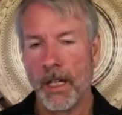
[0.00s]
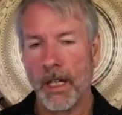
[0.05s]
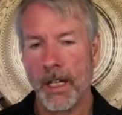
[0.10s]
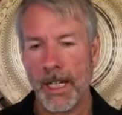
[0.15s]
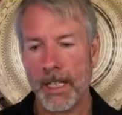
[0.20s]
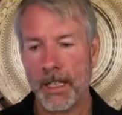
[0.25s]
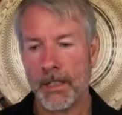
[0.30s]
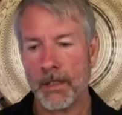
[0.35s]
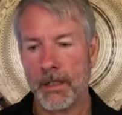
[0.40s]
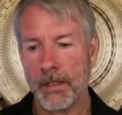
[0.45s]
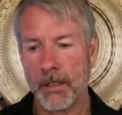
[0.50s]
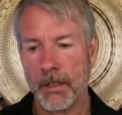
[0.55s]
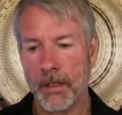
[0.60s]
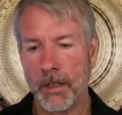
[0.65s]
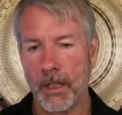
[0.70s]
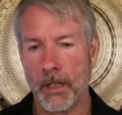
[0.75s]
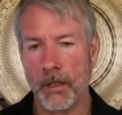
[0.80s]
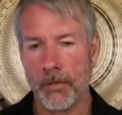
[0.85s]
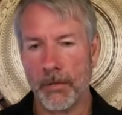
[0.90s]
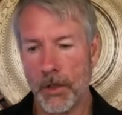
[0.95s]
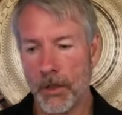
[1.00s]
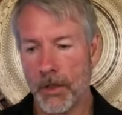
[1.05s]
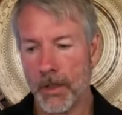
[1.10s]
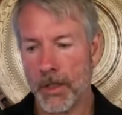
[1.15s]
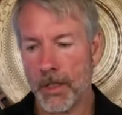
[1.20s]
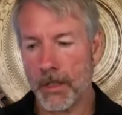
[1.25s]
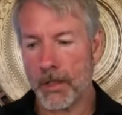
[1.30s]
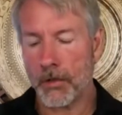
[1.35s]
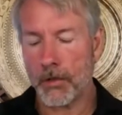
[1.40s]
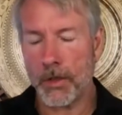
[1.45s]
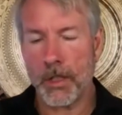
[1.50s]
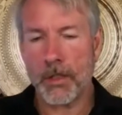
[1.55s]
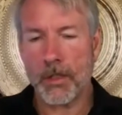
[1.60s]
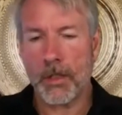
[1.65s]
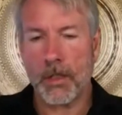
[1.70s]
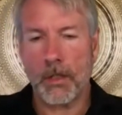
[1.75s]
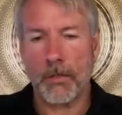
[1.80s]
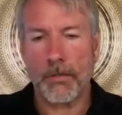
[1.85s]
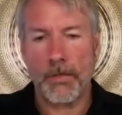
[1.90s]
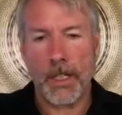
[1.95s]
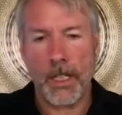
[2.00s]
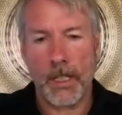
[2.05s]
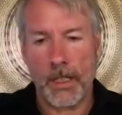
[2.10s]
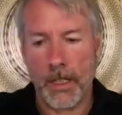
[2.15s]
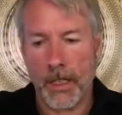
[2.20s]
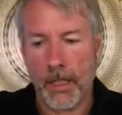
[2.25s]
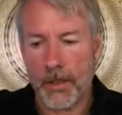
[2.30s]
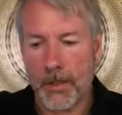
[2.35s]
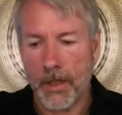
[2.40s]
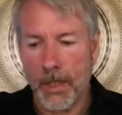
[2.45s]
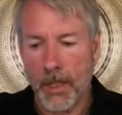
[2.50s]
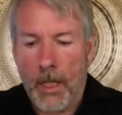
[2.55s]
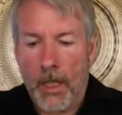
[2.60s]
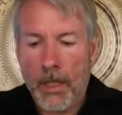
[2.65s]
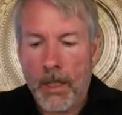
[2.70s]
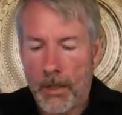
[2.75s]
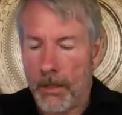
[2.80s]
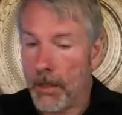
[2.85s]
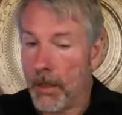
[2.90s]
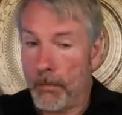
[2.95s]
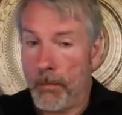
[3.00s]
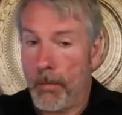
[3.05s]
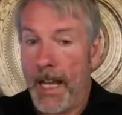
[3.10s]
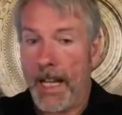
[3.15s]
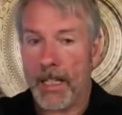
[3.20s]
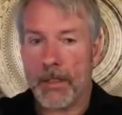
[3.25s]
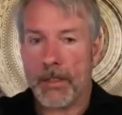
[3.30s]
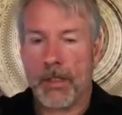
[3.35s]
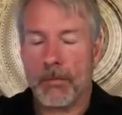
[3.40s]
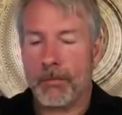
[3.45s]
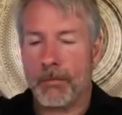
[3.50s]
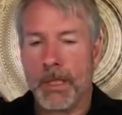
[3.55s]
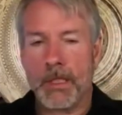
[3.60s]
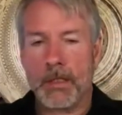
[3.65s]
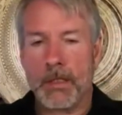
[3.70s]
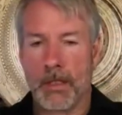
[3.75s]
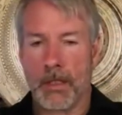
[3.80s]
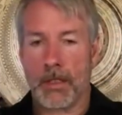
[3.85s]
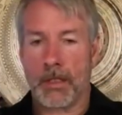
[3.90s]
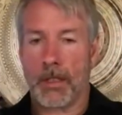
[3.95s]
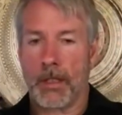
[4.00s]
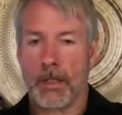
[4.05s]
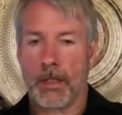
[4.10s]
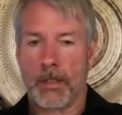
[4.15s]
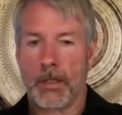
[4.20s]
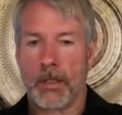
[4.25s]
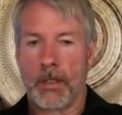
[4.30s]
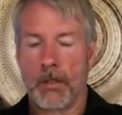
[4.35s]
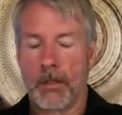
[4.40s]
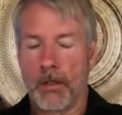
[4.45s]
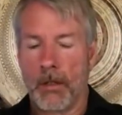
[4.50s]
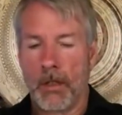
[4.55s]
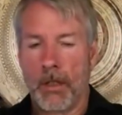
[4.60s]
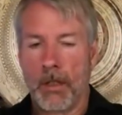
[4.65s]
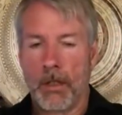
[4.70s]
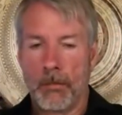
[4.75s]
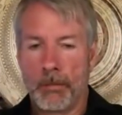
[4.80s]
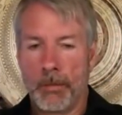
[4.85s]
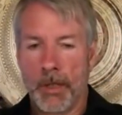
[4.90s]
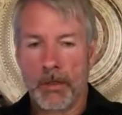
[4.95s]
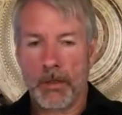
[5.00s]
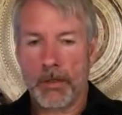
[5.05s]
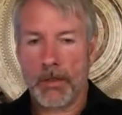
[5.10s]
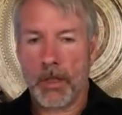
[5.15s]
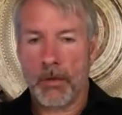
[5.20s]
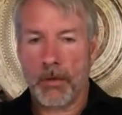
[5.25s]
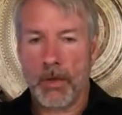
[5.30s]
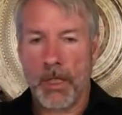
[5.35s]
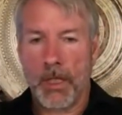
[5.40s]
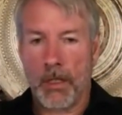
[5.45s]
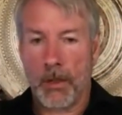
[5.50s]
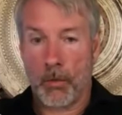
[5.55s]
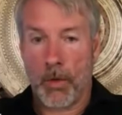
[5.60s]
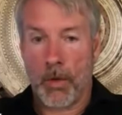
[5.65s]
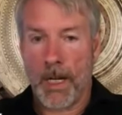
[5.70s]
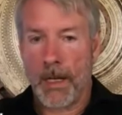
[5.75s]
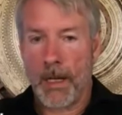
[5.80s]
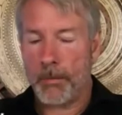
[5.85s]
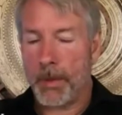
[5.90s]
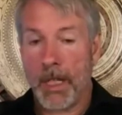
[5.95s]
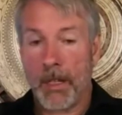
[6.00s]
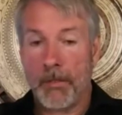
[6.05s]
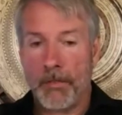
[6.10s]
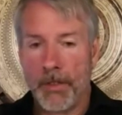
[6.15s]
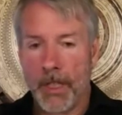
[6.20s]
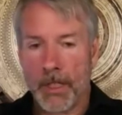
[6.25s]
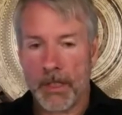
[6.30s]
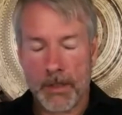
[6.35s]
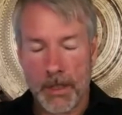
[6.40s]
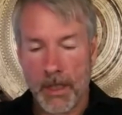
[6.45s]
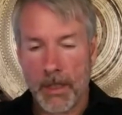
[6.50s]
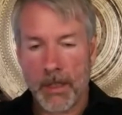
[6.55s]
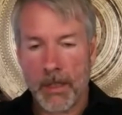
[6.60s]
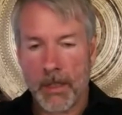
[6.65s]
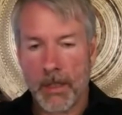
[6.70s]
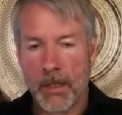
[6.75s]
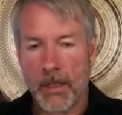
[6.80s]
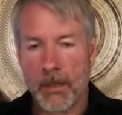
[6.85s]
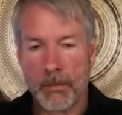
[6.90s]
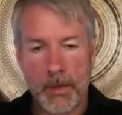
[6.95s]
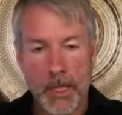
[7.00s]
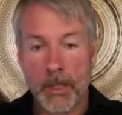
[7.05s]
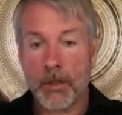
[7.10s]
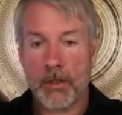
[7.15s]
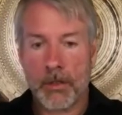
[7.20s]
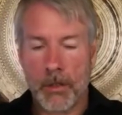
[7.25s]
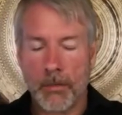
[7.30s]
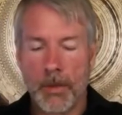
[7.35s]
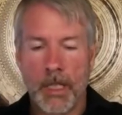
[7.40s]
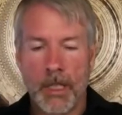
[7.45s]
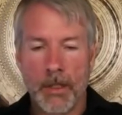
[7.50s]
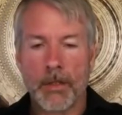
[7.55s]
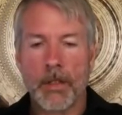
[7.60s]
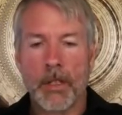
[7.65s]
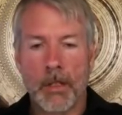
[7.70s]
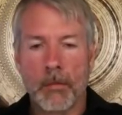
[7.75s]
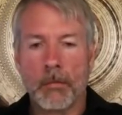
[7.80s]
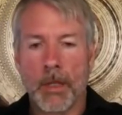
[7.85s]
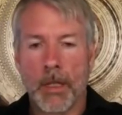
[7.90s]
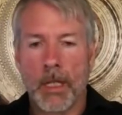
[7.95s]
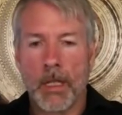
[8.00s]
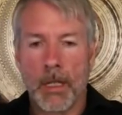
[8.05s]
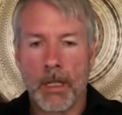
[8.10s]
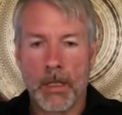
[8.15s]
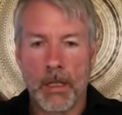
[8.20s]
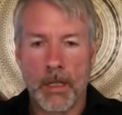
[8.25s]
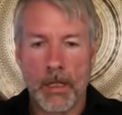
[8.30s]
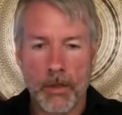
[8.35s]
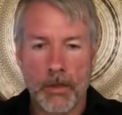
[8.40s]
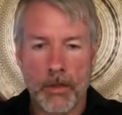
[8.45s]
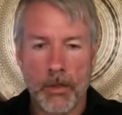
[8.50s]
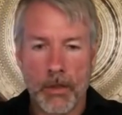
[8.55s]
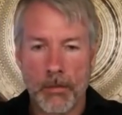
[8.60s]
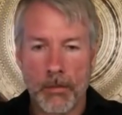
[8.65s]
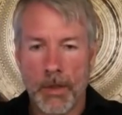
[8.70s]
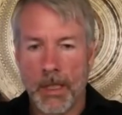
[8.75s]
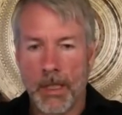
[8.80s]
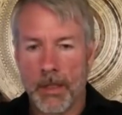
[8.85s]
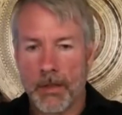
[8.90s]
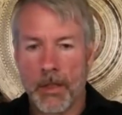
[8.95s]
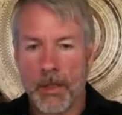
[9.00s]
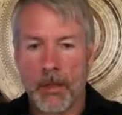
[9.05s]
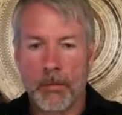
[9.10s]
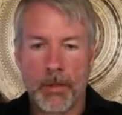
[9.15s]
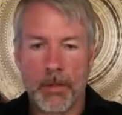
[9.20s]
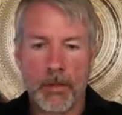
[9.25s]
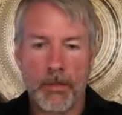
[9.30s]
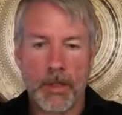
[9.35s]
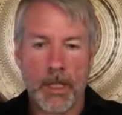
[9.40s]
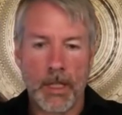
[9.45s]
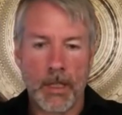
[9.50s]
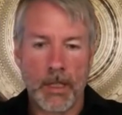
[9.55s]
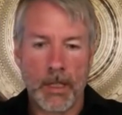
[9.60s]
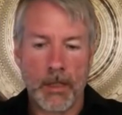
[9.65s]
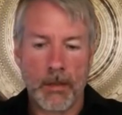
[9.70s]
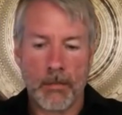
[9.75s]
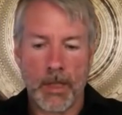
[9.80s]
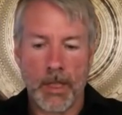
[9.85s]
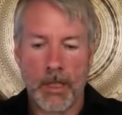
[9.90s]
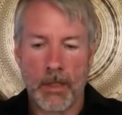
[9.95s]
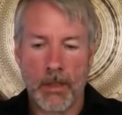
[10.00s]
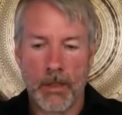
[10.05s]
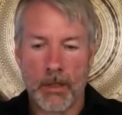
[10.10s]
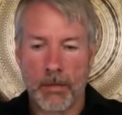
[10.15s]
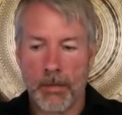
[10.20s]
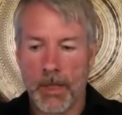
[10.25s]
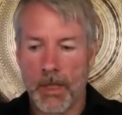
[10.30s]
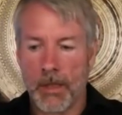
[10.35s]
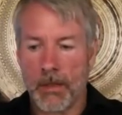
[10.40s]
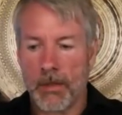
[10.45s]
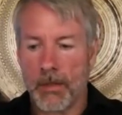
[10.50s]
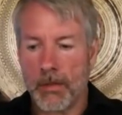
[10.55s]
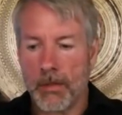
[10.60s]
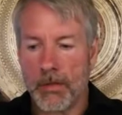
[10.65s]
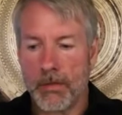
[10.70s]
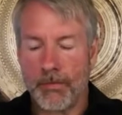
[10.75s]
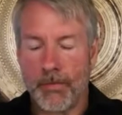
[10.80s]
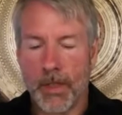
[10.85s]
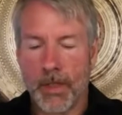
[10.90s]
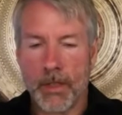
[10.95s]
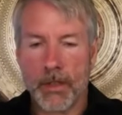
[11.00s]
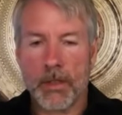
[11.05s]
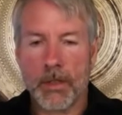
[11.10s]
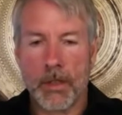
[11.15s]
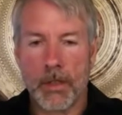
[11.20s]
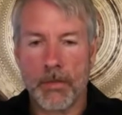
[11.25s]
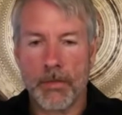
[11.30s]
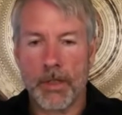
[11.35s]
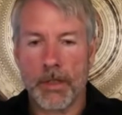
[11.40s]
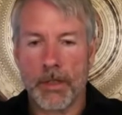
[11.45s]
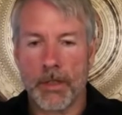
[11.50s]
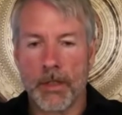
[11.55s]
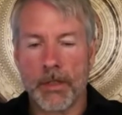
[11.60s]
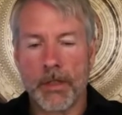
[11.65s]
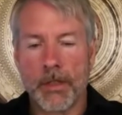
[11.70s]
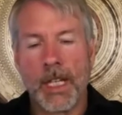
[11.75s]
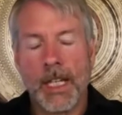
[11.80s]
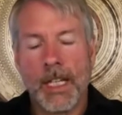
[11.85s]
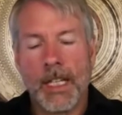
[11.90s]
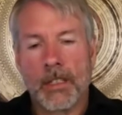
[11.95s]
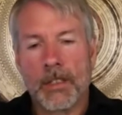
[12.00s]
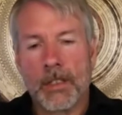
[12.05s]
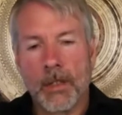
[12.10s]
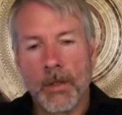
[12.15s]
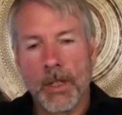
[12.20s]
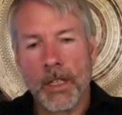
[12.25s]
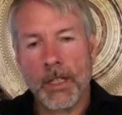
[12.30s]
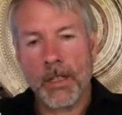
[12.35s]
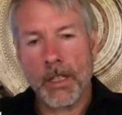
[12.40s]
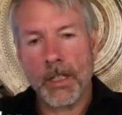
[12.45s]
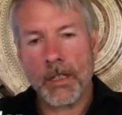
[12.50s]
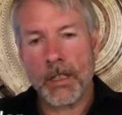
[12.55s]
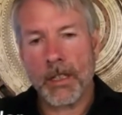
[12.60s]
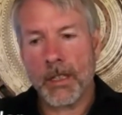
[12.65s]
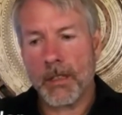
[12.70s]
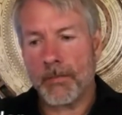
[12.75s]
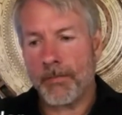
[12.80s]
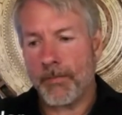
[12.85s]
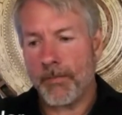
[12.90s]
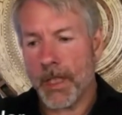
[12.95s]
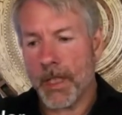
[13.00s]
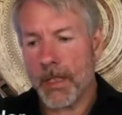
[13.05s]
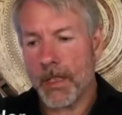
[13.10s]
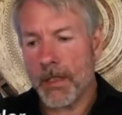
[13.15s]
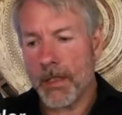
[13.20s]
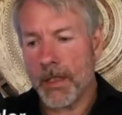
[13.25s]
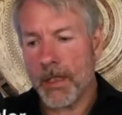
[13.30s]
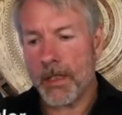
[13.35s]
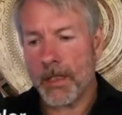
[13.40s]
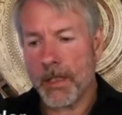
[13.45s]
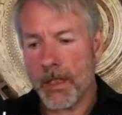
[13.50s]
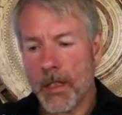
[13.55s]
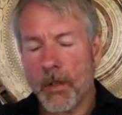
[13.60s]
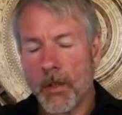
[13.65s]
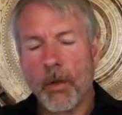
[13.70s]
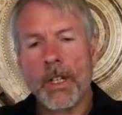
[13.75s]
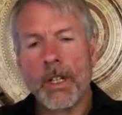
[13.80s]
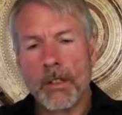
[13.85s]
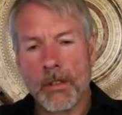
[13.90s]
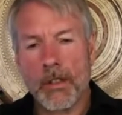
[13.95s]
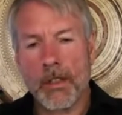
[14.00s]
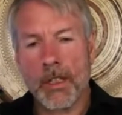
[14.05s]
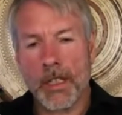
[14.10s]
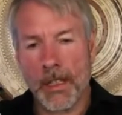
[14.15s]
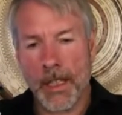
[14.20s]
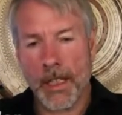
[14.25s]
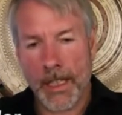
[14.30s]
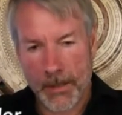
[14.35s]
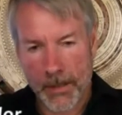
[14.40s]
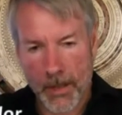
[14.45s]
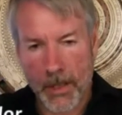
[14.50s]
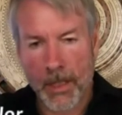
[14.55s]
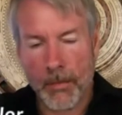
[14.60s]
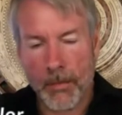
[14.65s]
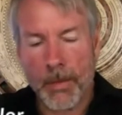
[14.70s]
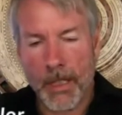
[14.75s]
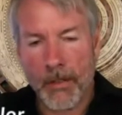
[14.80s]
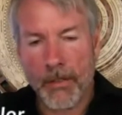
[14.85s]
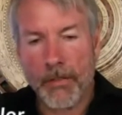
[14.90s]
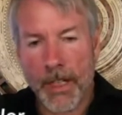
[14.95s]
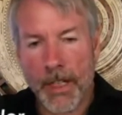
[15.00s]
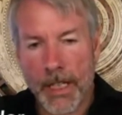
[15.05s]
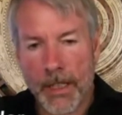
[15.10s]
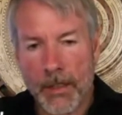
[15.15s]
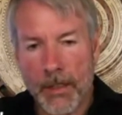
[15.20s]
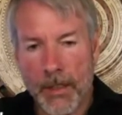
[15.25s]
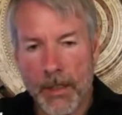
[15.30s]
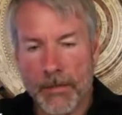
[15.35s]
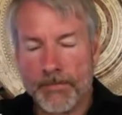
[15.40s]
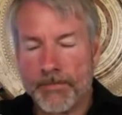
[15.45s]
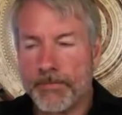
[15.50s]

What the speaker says: And, if you look at traditional finance, there are massive businesses that are all built around wrapping fixed income instruments and bond instruments and providing management services. So I think that clearly that's going to be affected.